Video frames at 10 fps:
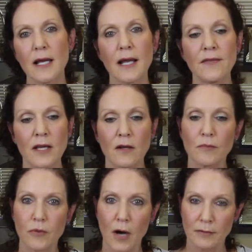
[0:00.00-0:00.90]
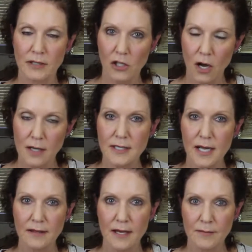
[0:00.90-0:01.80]
and they'll probably
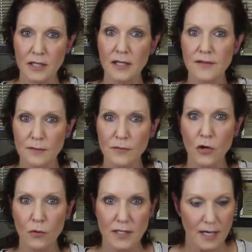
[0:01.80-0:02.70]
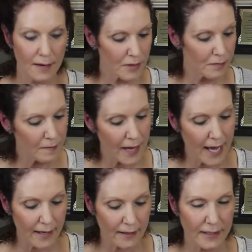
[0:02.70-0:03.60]
contact them and let them know what time to be
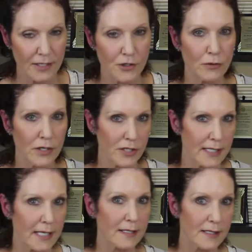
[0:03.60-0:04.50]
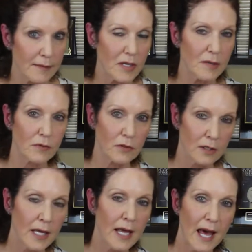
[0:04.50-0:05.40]
back. And I do understand some people
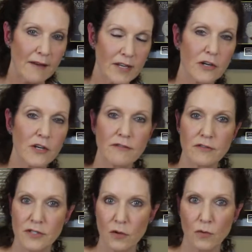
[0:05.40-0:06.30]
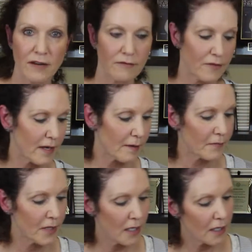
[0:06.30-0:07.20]
have caregivers that wait for
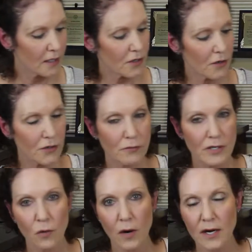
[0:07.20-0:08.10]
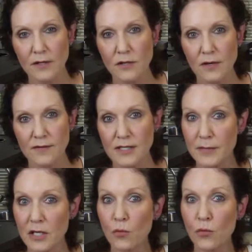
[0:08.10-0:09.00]
them. It's also required that you have
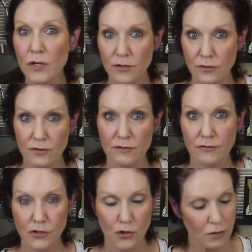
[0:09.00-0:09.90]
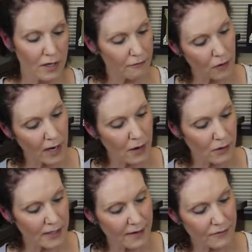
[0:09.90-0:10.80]
somebody with you the first 24
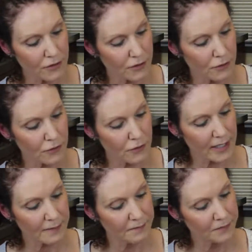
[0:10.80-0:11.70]
hours after surgery.